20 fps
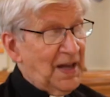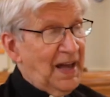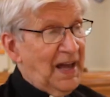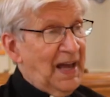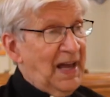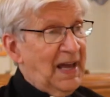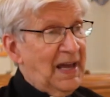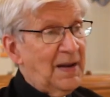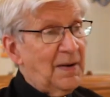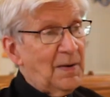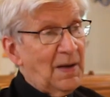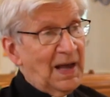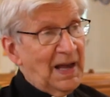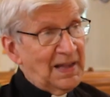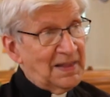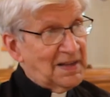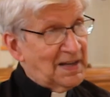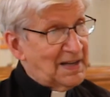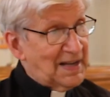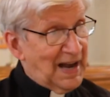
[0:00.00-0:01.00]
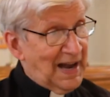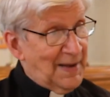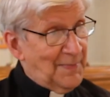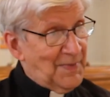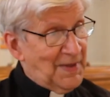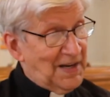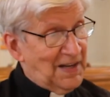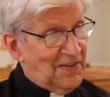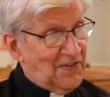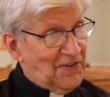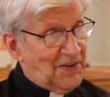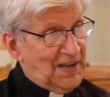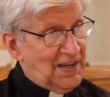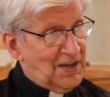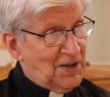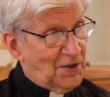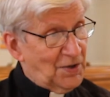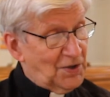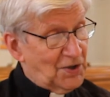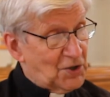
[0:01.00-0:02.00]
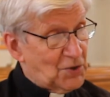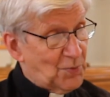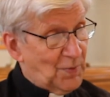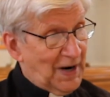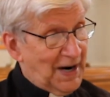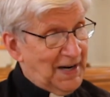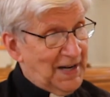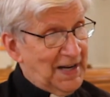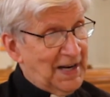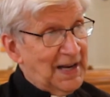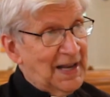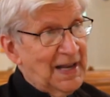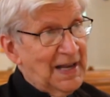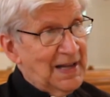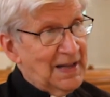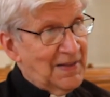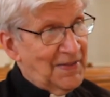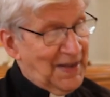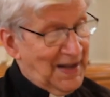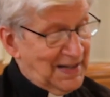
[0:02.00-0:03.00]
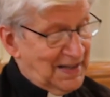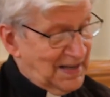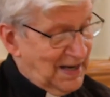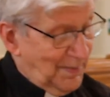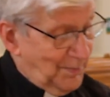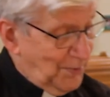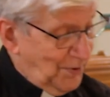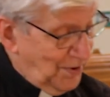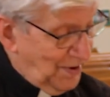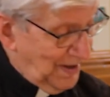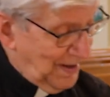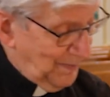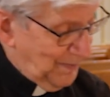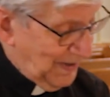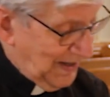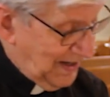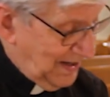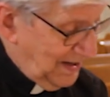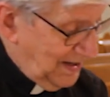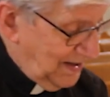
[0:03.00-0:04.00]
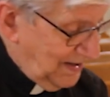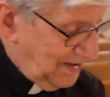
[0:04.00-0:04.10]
And at the time that Ezekiel is writing, that temple had been